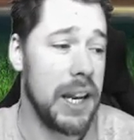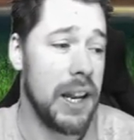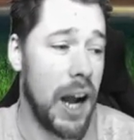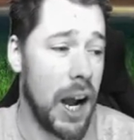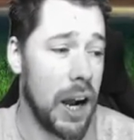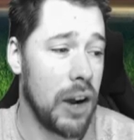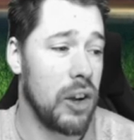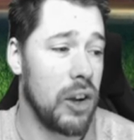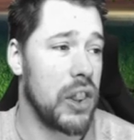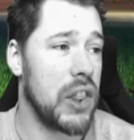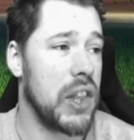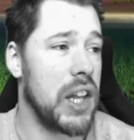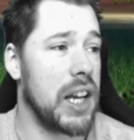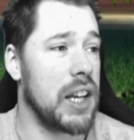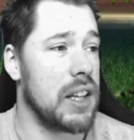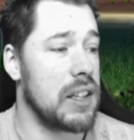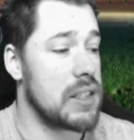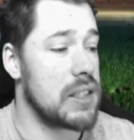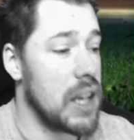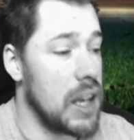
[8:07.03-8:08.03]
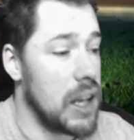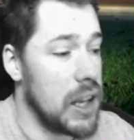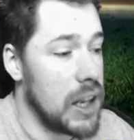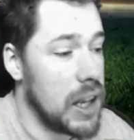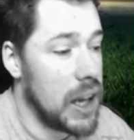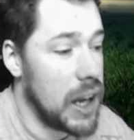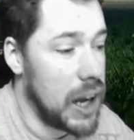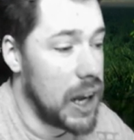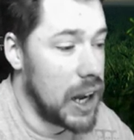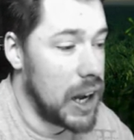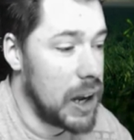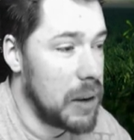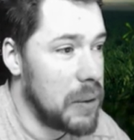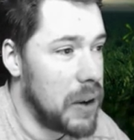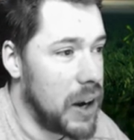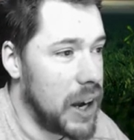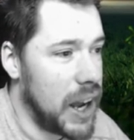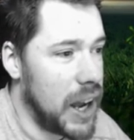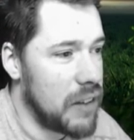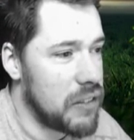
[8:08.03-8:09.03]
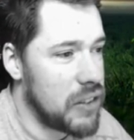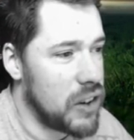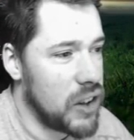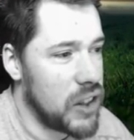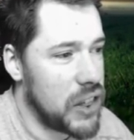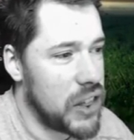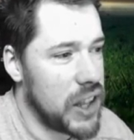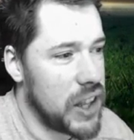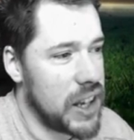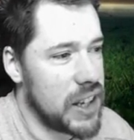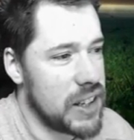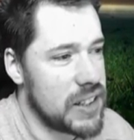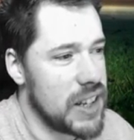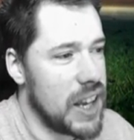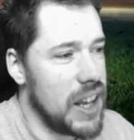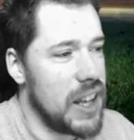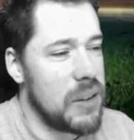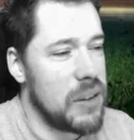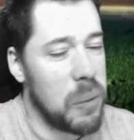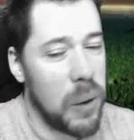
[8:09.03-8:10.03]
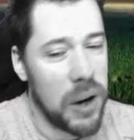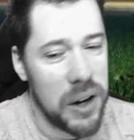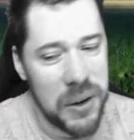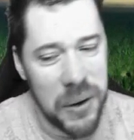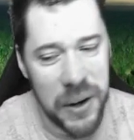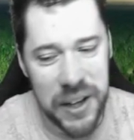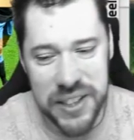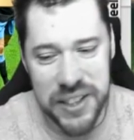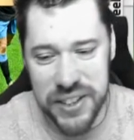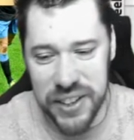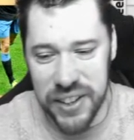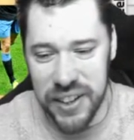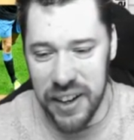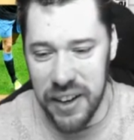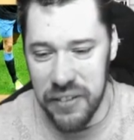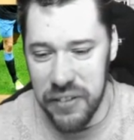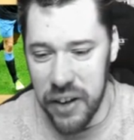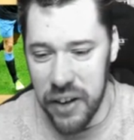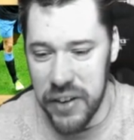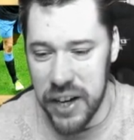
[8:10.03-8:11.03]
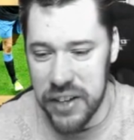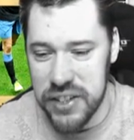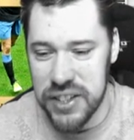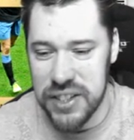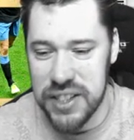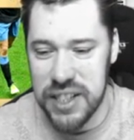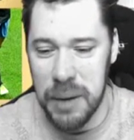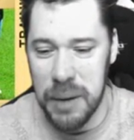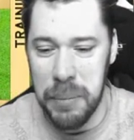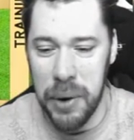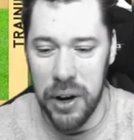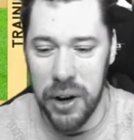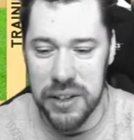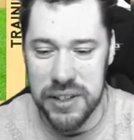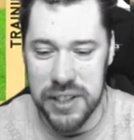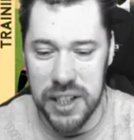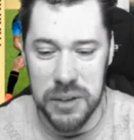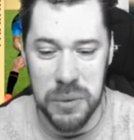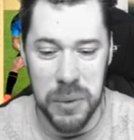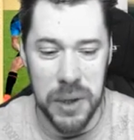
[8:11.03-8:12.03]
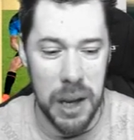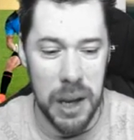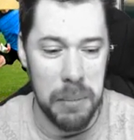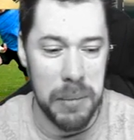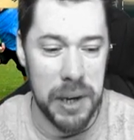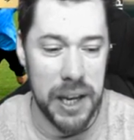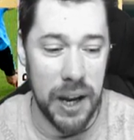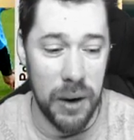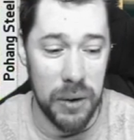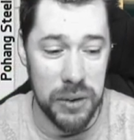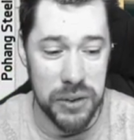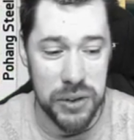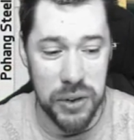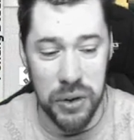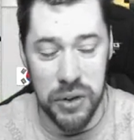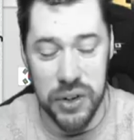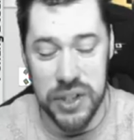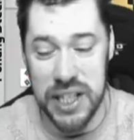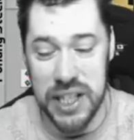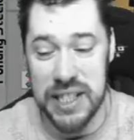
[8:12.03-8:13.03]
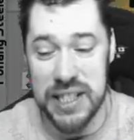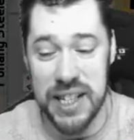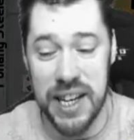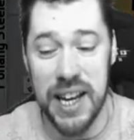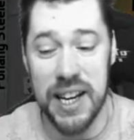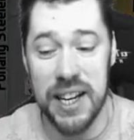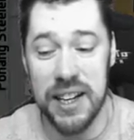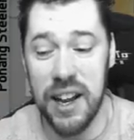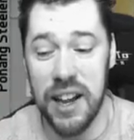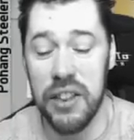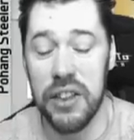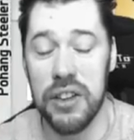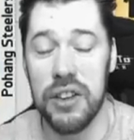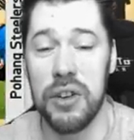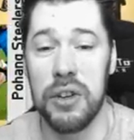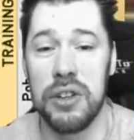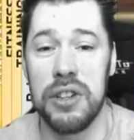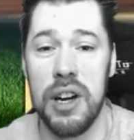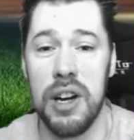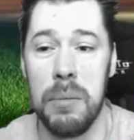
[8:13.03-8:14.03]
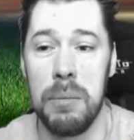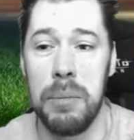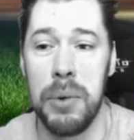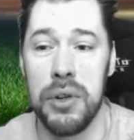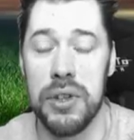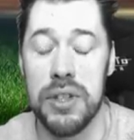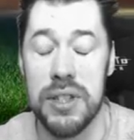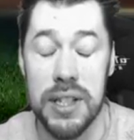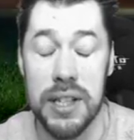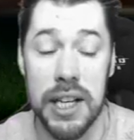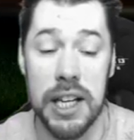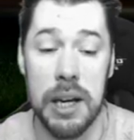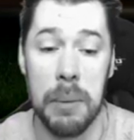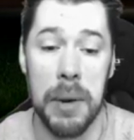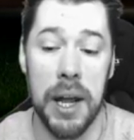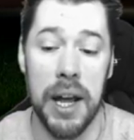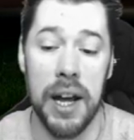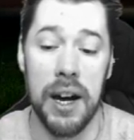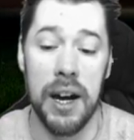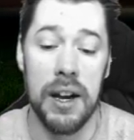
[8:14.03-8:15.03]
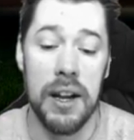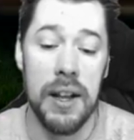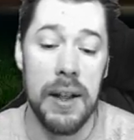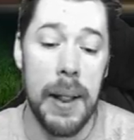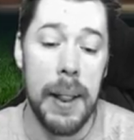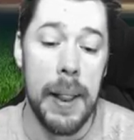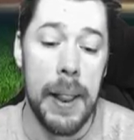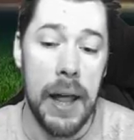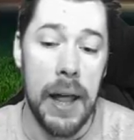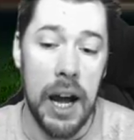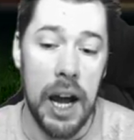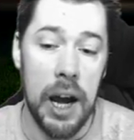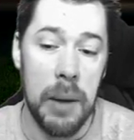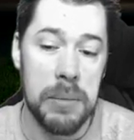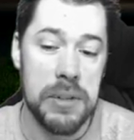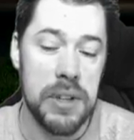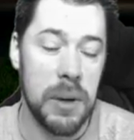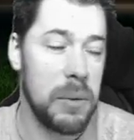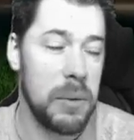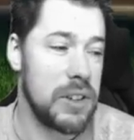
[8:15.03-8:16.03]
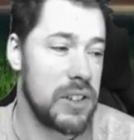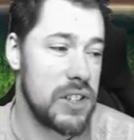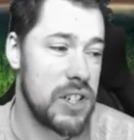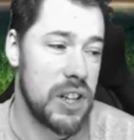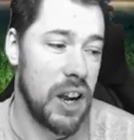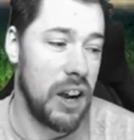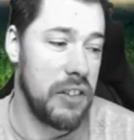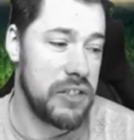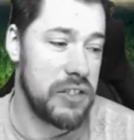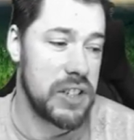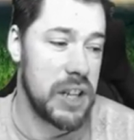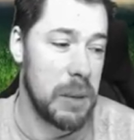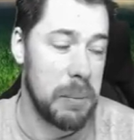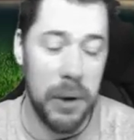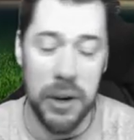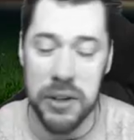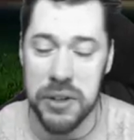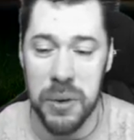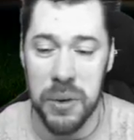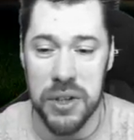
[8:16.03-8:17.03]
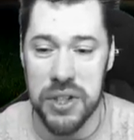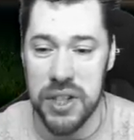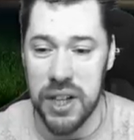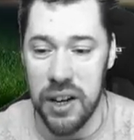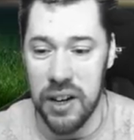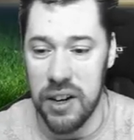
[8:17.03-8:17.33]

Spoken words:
I got things. I have got things. One question, I've actually skipped past it, as we get Mikel and Socrates. Again, another good Bundesliga player. I've skipped past the question now.